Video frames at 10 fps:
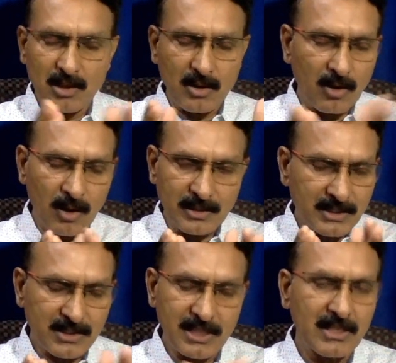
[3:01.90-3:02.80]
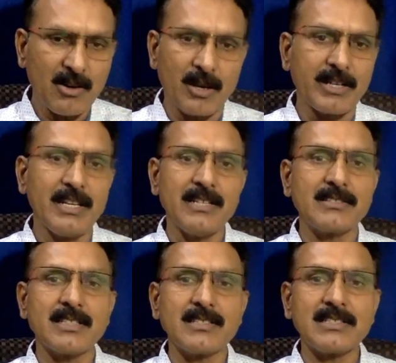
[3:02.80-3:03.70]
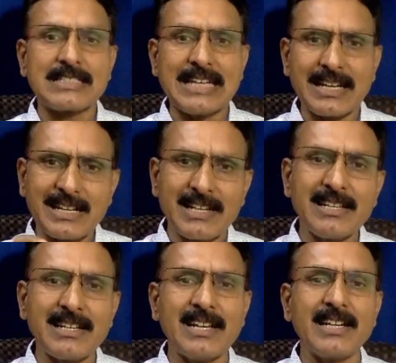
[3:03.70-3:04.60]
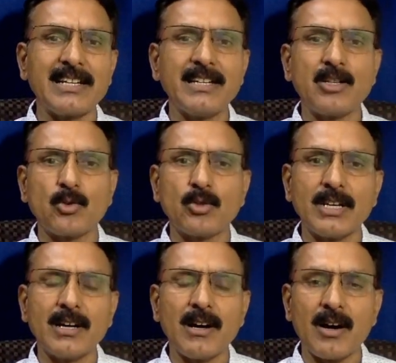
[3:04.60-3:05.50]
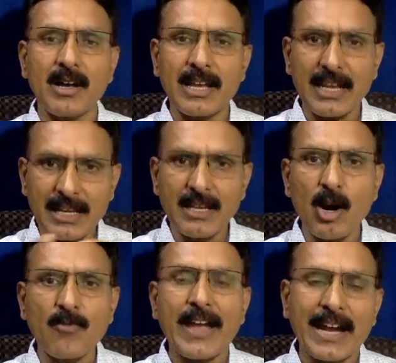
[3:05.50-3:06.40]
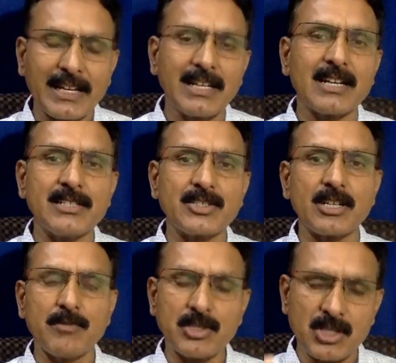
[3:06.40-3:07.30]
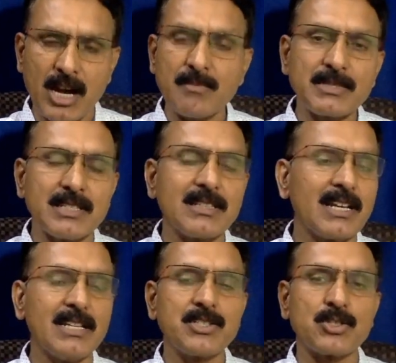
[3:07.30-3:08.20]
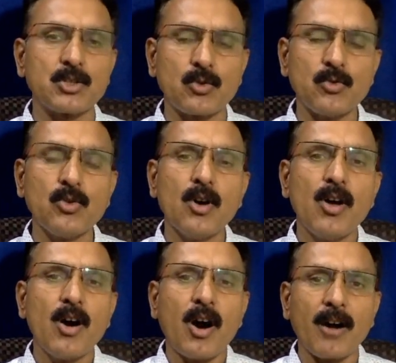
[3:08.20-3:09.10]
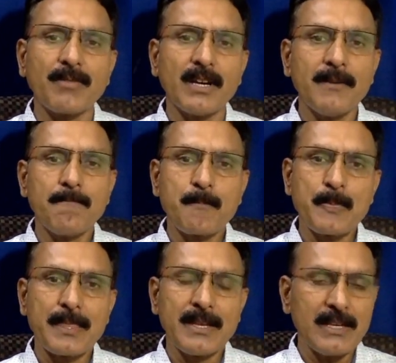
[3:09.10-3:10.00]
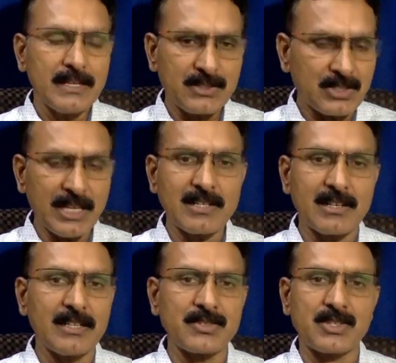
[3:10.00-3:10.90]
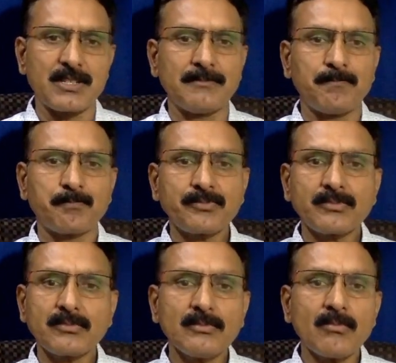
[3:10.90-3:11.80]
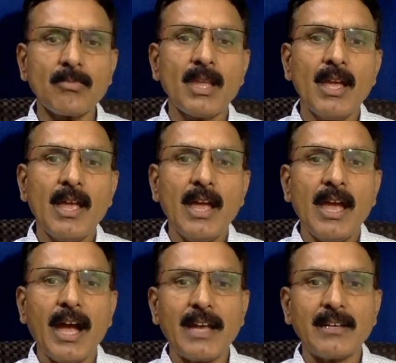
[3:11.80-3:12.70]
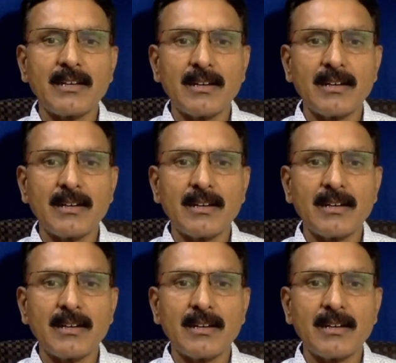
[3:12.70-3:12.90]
all these three ordinances is directly related to the area of agriculture which comes in the list 2 of the state list, and